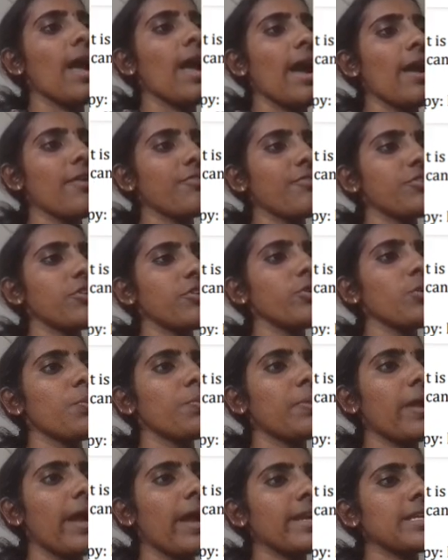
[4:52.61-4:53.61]
After your
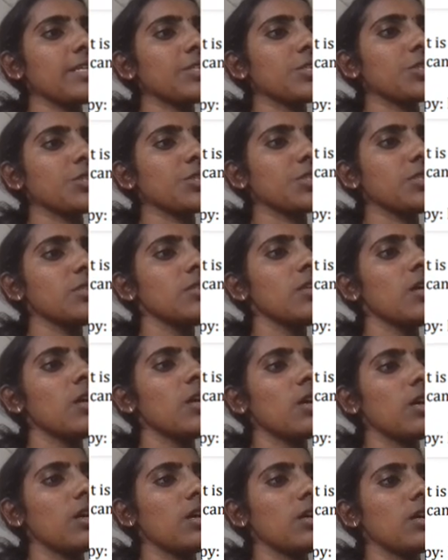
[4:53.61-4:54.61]
planning session,
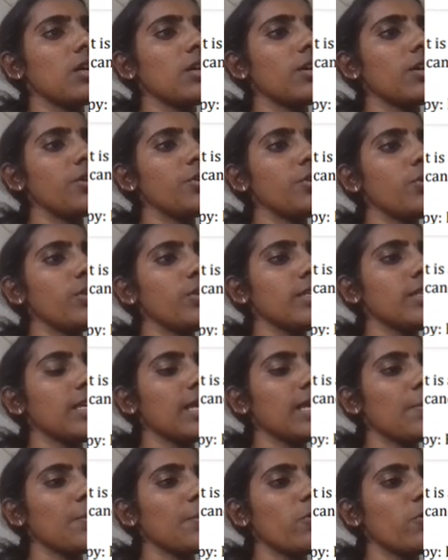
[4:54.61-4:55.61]
during the
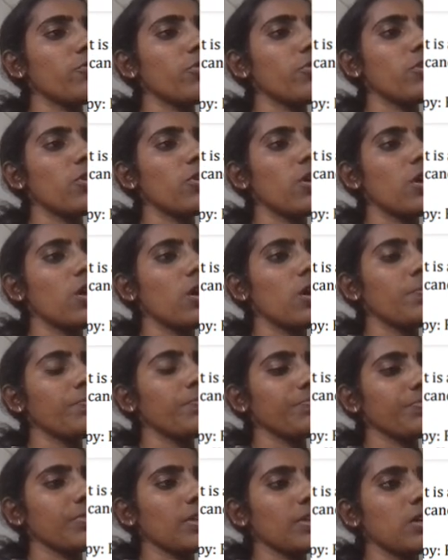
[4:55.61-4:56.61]
time of
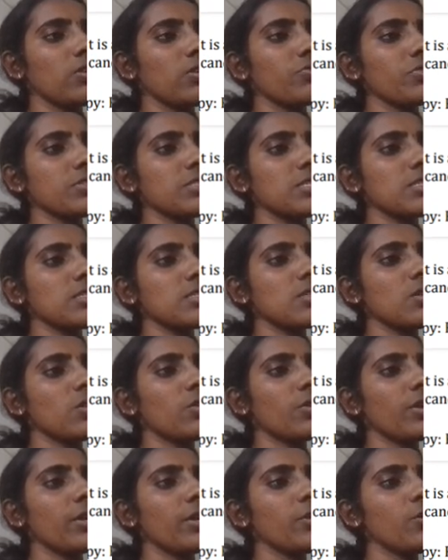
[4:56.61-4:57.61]
First,
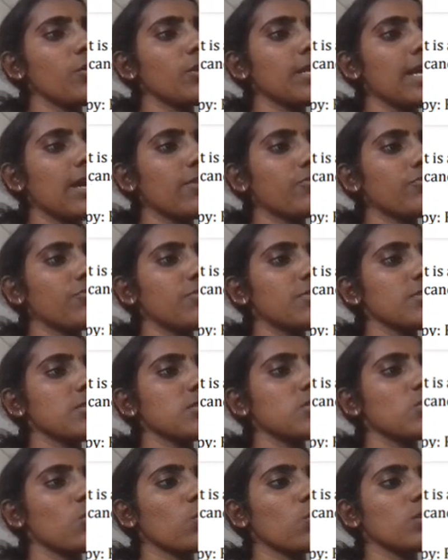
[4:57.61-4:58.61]

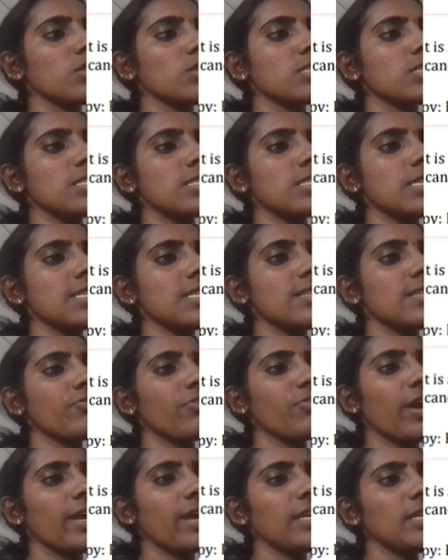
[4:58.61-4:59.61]
radiographers, doctors decide the
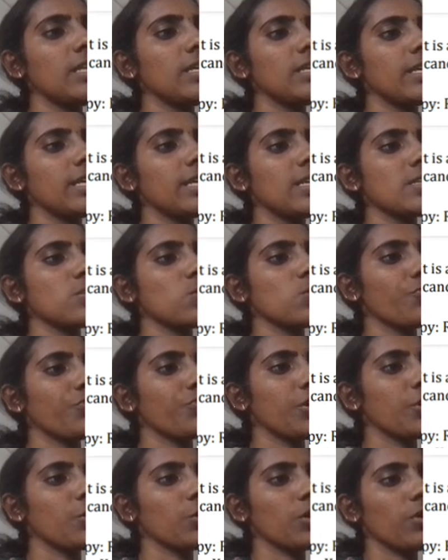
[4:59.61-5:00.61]
final details of
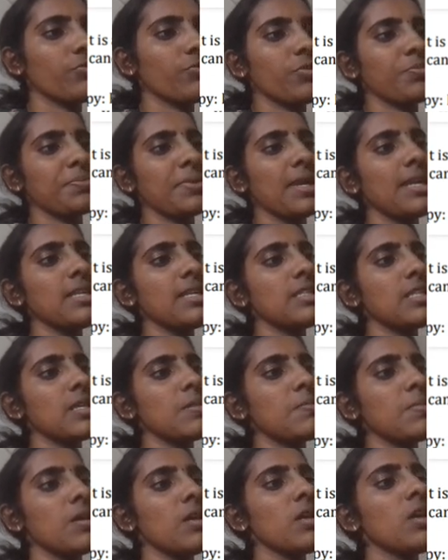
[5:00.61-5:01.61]
radiographer plan.
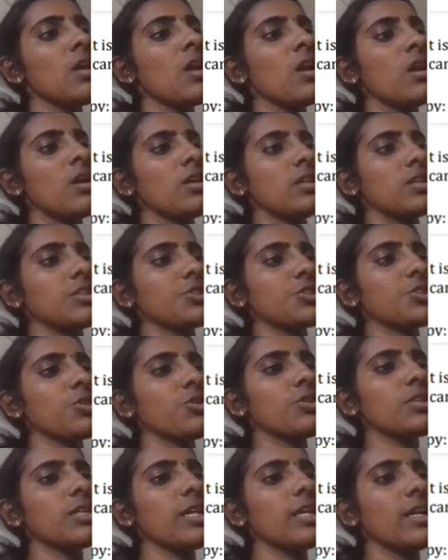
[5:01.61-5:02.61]
They may
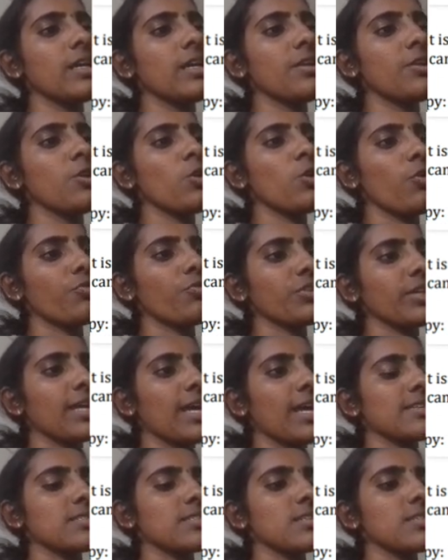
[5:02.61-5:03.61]
show the area of the
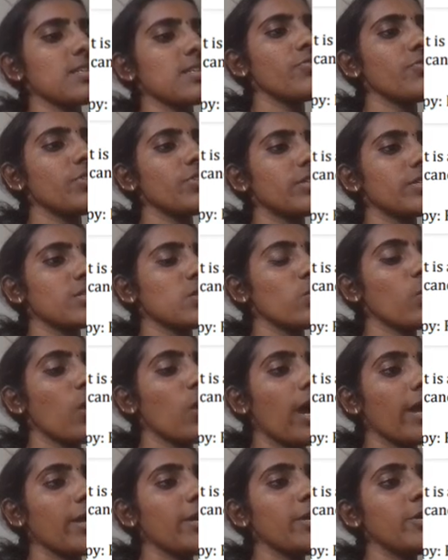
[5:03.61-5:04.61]
cancer will receive
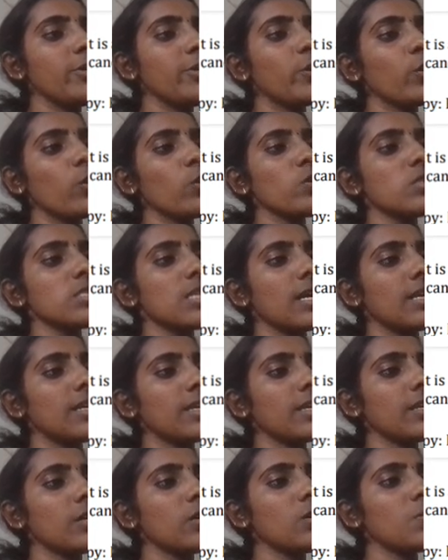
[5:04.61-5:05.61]
high dose
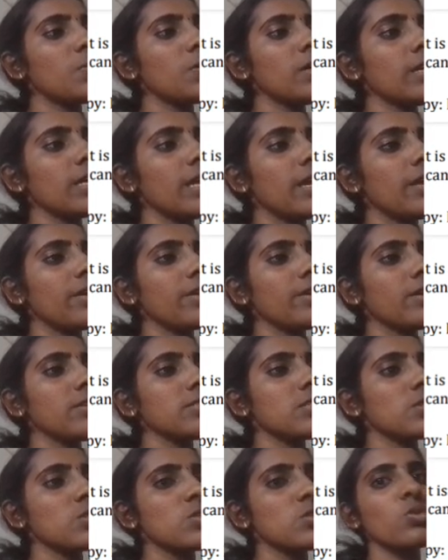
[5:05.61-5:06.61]
and nearby
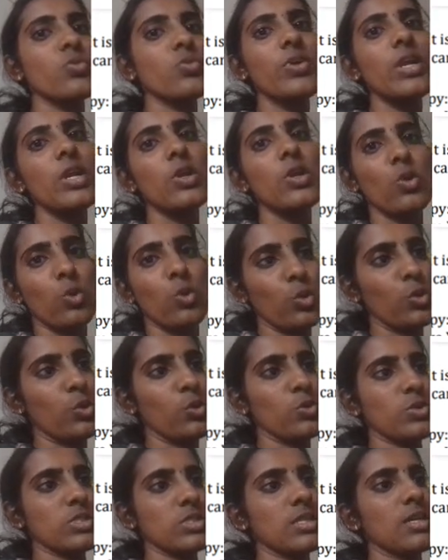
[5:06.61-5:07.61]
areas receive a low
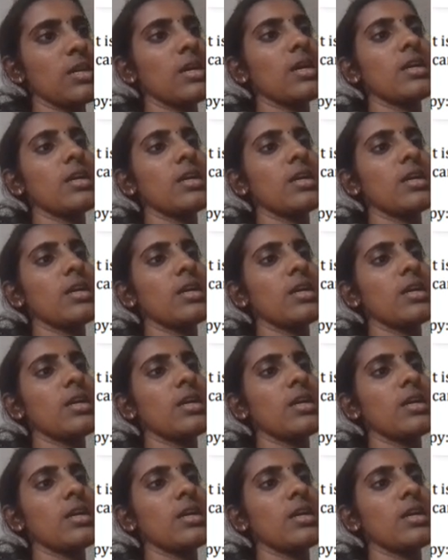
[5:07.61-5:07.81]
dose.